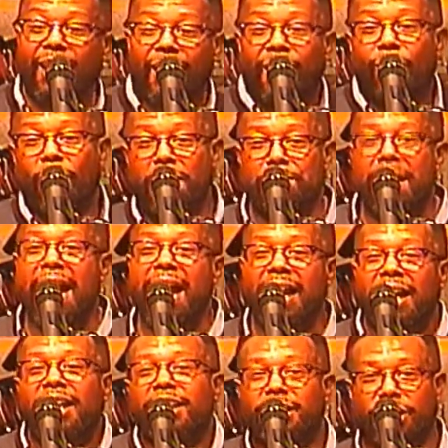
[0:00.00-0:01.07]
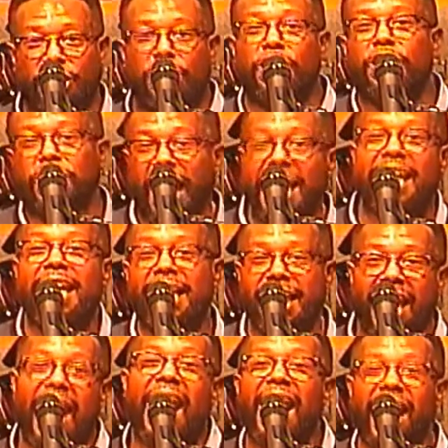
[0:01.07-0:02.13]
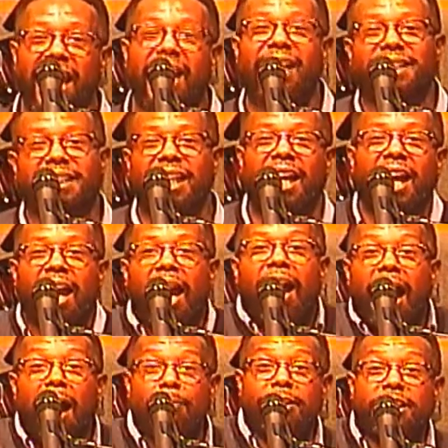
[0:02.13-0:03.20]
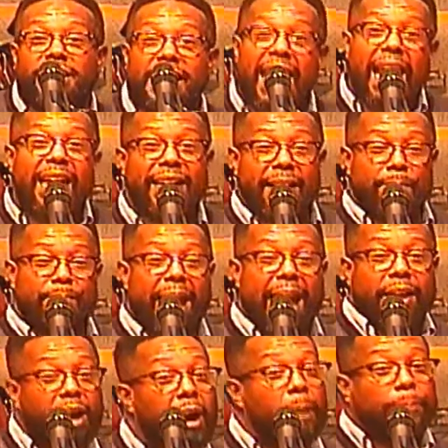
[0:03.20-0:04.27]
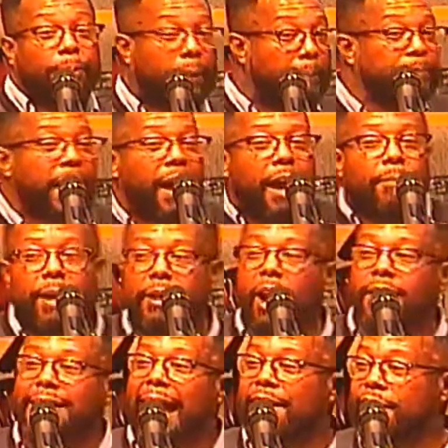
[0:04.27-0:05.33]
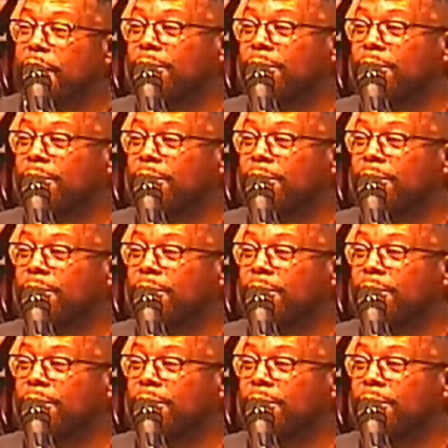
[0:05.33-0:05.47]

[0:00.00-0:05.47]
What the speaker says: with my shaking legs. I'm standing back up because I know